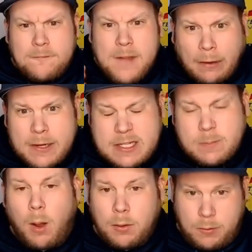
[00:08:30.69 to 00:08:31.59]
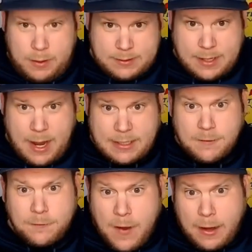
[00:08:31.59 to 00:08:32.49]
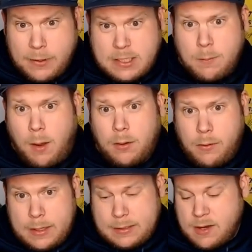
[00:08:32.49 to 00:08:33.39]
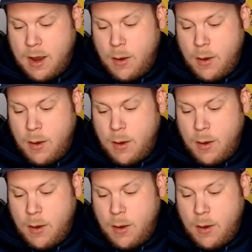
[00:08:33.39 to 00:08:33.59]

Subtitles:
Very small greens, guys, very small greens.